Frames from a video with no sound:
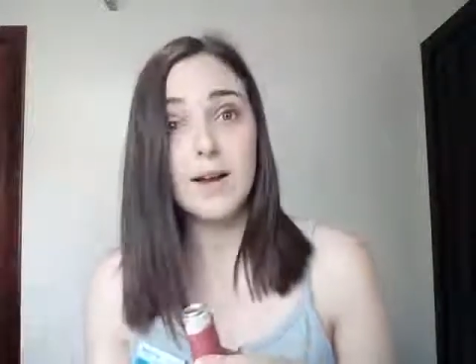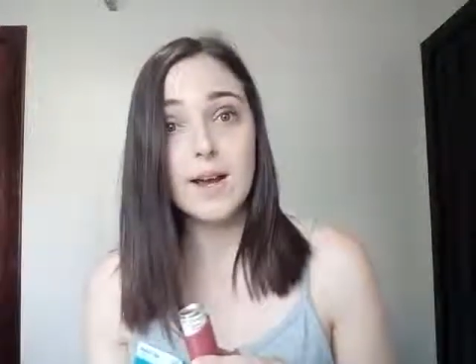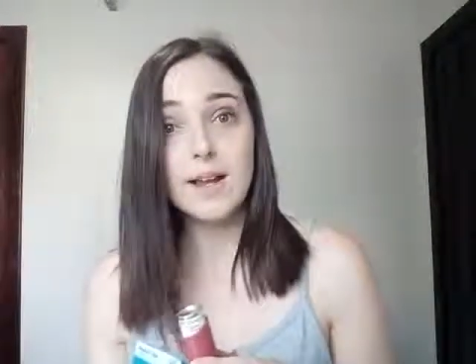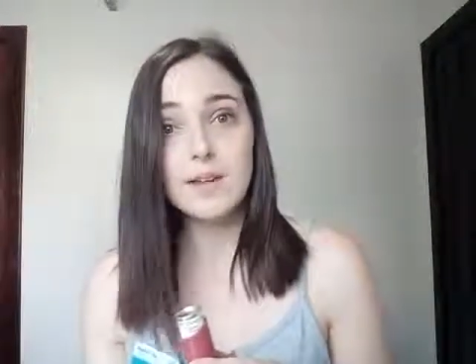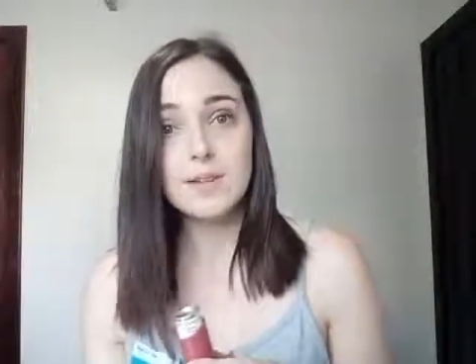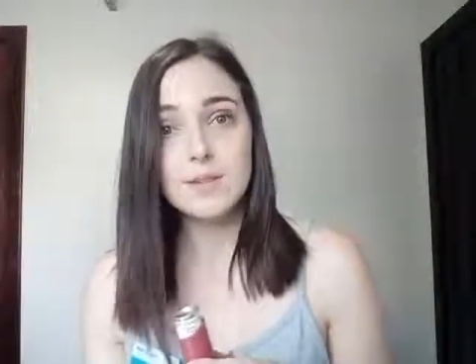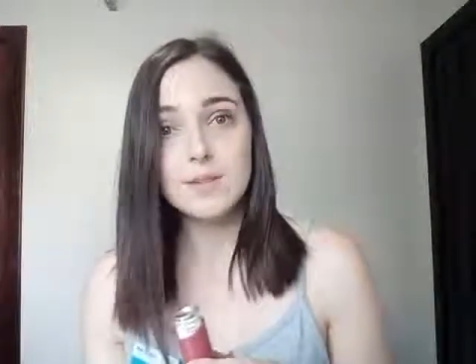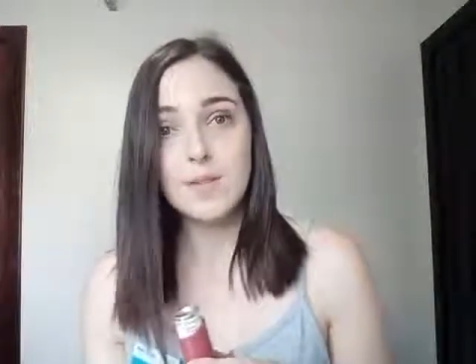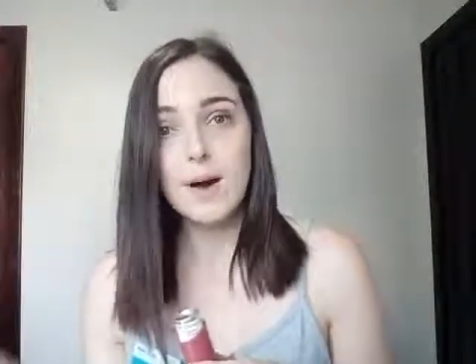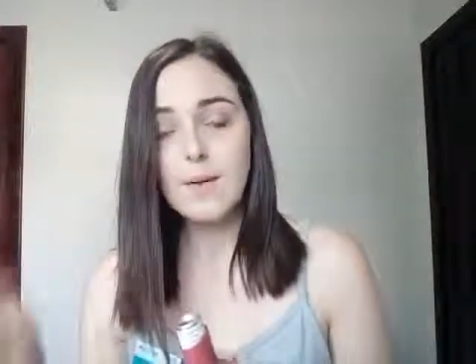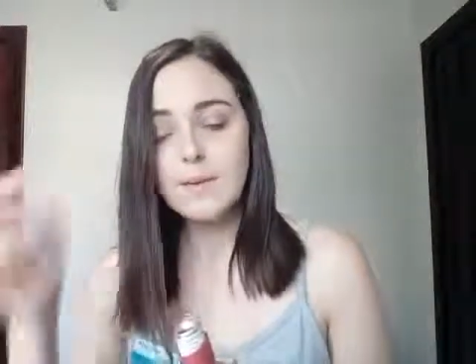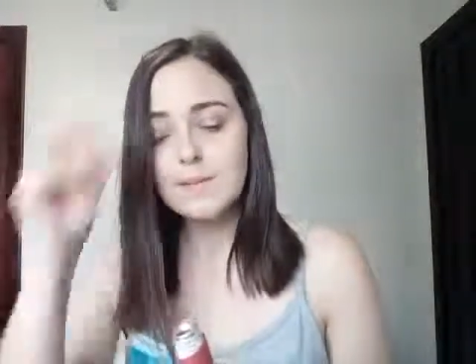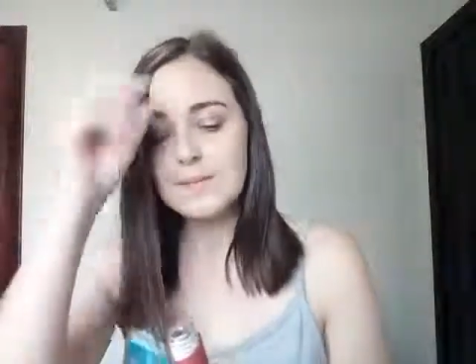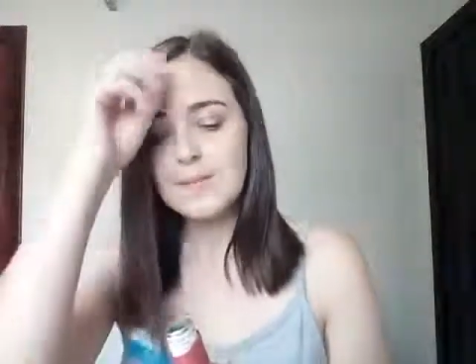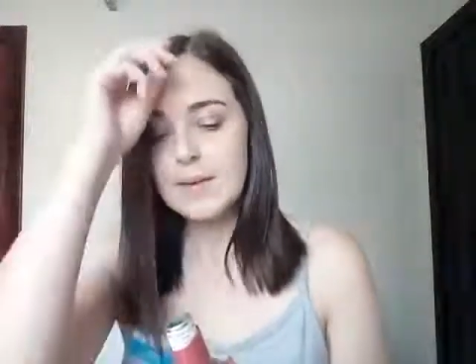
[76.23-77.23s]
colour as
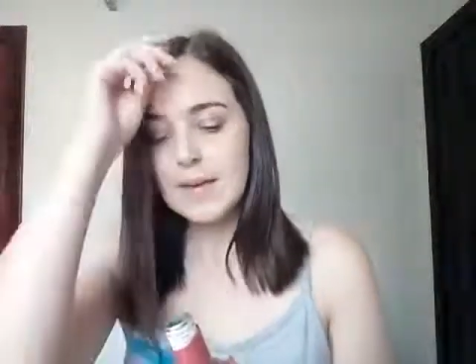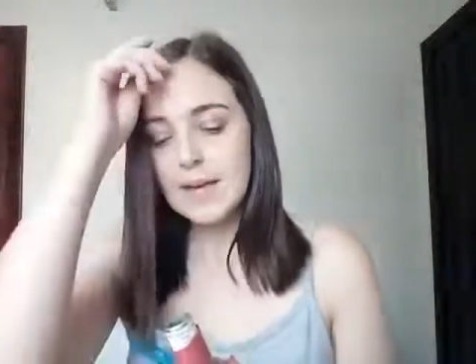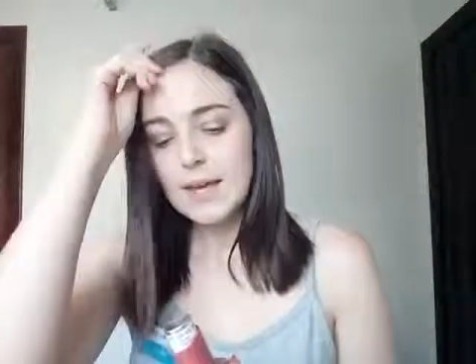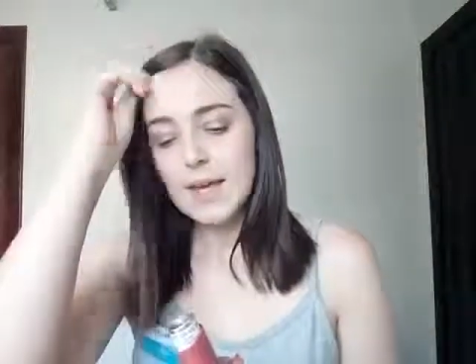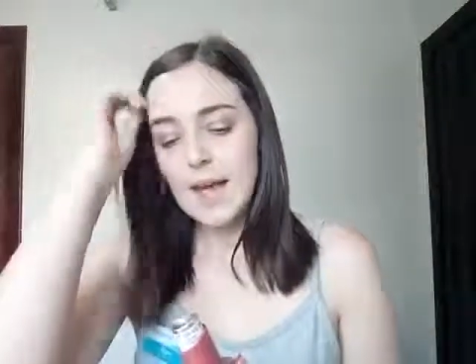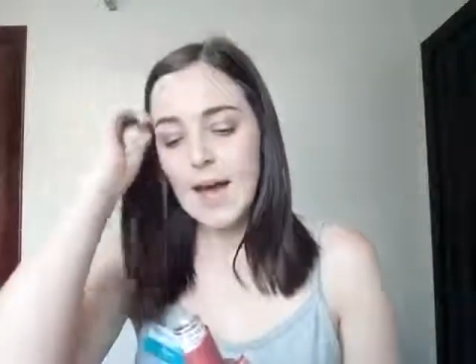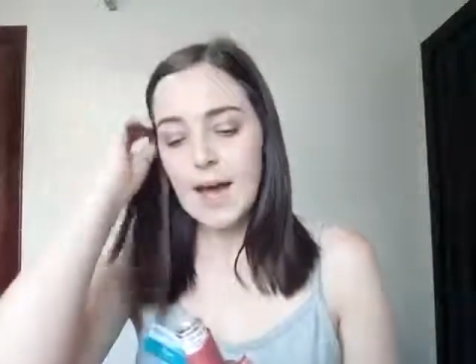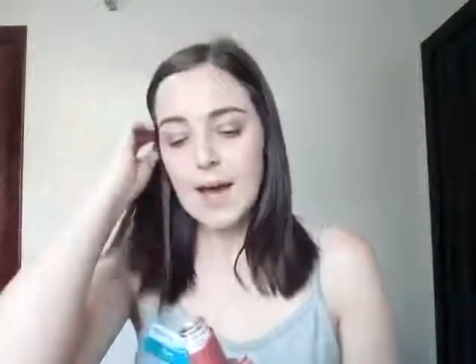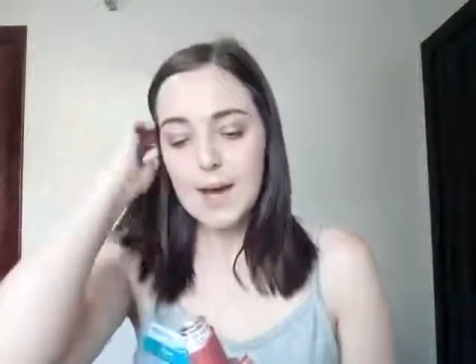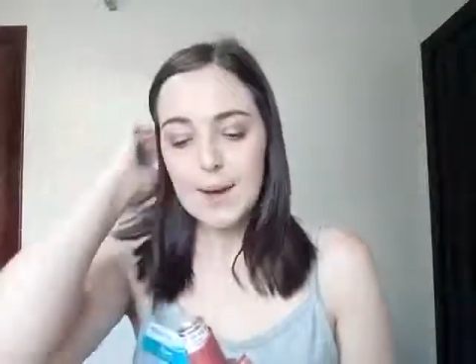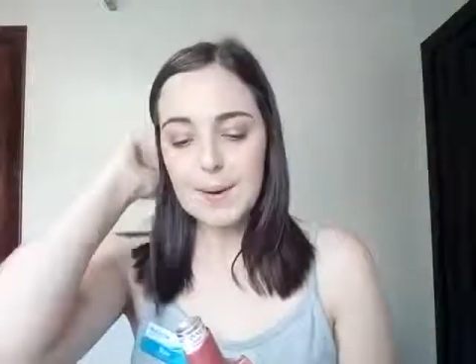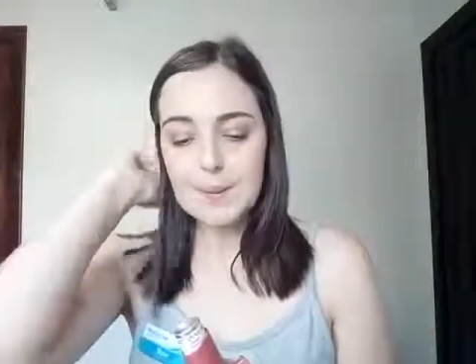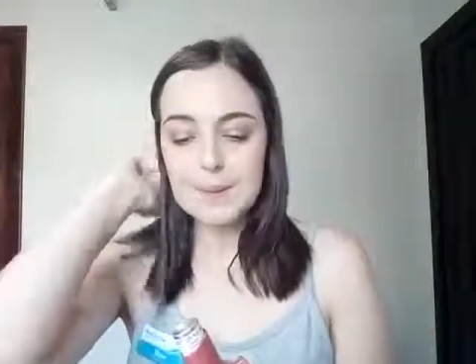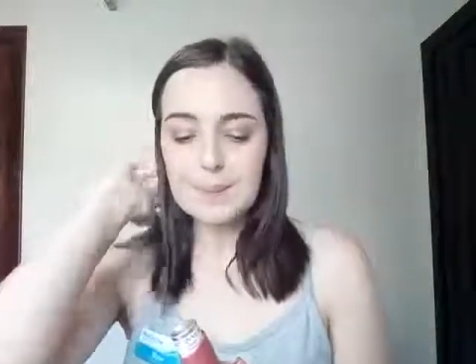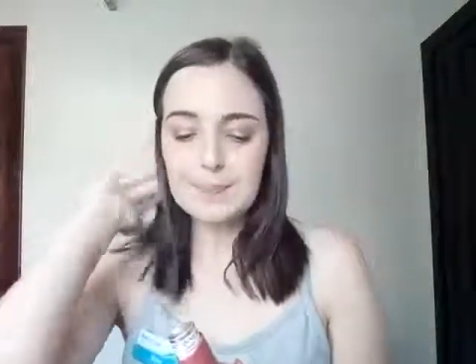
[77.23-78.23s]
well.
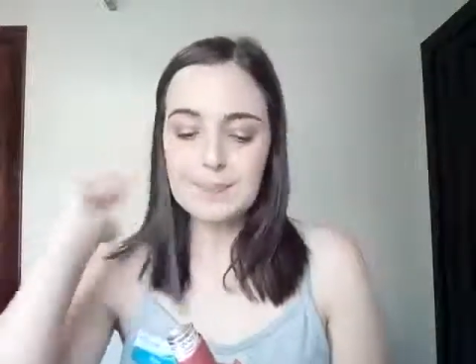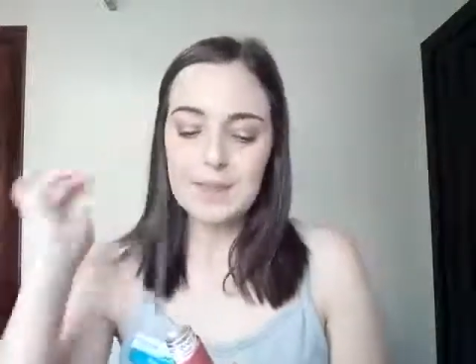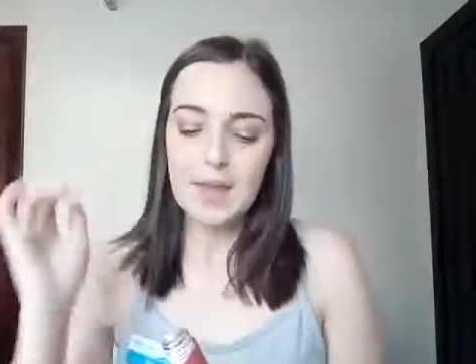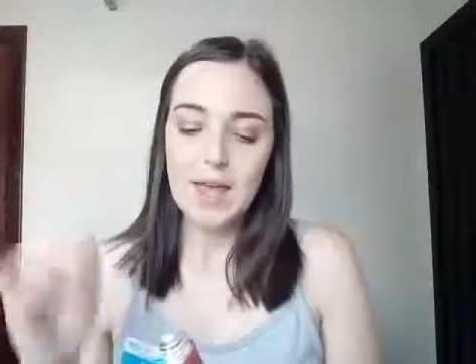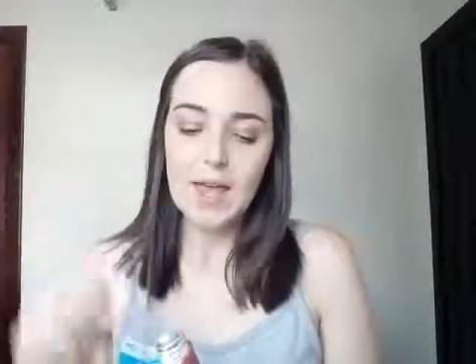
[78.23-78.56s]
And